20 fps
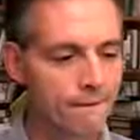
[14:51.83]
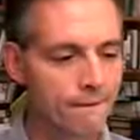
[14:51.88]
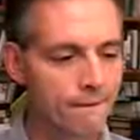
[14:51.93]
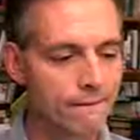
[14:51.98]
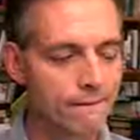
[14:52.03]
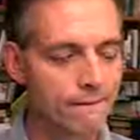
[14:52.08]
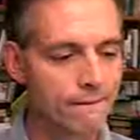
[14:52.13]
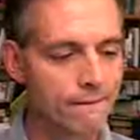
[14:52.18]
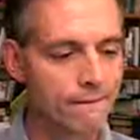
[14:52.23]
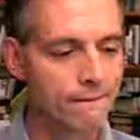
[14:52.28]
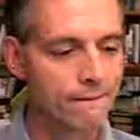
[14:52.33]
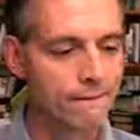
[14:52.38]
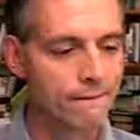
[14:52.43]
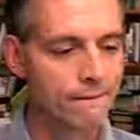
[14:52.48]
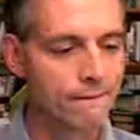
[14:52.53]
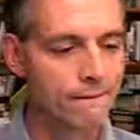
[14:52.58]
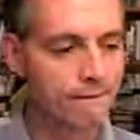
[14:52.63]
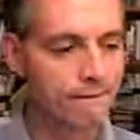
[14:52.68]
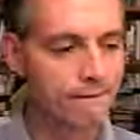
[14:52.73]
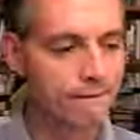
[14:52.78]

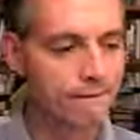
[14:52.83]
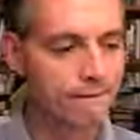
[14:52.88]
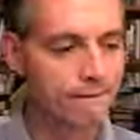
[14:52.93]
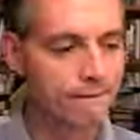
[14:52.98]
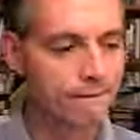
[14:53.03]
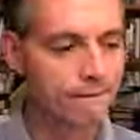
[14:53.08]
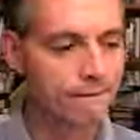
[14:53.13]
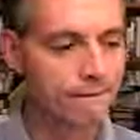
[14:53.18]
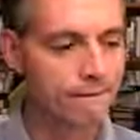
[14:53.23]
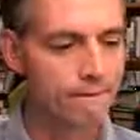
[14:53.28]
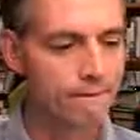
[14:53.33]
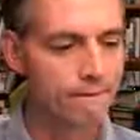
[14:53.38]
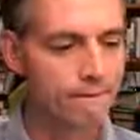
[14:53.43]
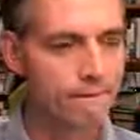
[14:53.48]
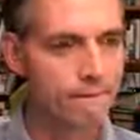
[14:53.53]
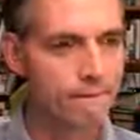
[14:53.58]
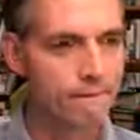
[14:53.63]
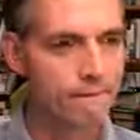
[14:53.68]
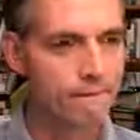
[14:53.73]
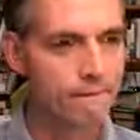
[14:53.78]

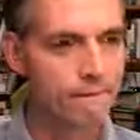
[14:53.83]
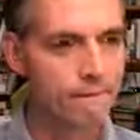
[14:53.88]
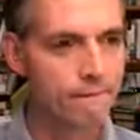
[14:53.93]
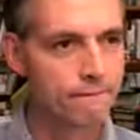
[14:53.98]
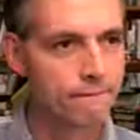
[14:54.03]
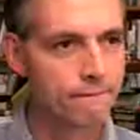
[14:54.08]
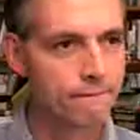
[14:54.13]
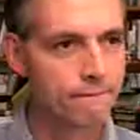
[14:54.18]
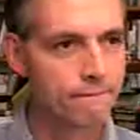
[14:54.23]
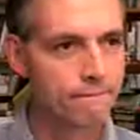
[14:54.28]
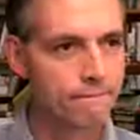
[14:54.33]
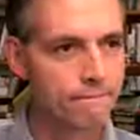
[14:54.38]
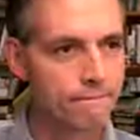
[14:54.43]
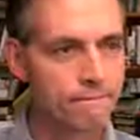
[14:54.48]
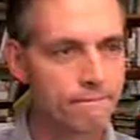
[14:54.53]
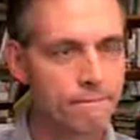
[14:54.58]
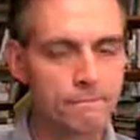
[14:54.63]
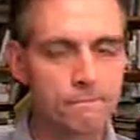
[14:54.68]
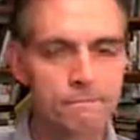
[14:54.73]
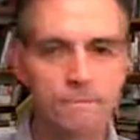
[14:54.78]

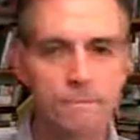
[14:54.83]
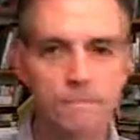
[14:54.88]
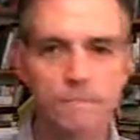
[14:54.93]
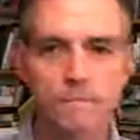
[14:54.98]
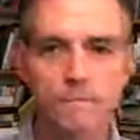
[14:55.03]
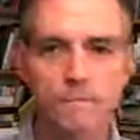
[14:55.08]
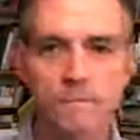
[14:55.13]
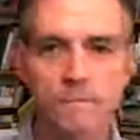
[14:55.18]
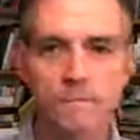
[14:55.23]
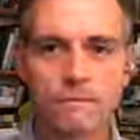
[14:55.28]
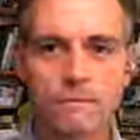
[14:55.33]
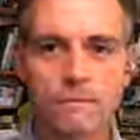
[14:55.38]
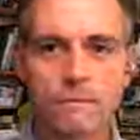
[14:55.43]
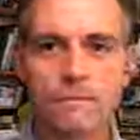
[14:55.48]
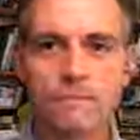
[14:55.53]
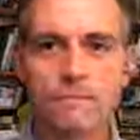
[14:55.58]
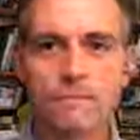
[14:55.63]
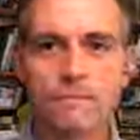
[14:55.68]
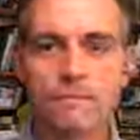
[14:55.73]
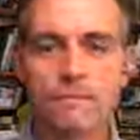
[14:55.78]

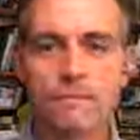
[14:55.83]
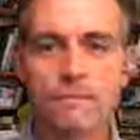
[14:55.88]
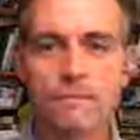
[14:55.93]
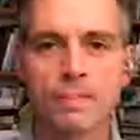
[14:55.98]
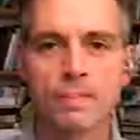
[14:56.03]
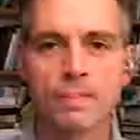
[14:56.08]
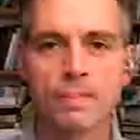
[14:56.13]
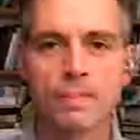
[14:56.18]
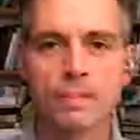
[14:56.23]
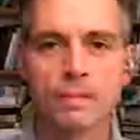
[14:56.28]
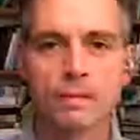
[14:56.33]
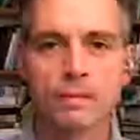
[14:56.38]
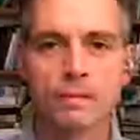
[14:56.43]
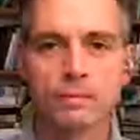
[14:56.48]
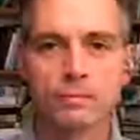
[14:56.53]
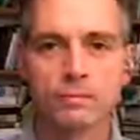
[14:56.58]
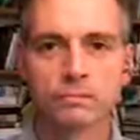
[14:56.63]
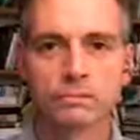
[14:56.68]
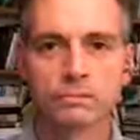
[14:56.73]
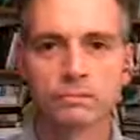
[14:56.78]

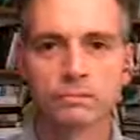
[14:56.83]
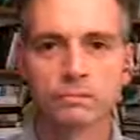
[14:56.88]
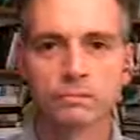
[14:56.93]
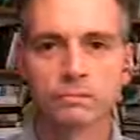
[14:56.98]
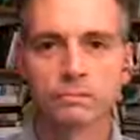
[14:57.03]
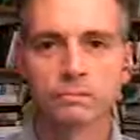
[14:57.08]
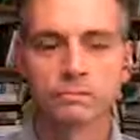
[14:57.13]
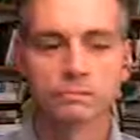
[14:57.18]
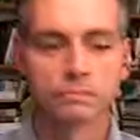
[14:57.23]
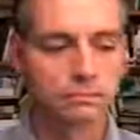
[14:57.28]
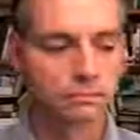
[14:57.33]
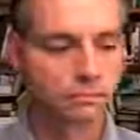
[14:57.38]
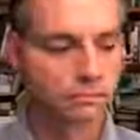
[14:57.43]
(silent)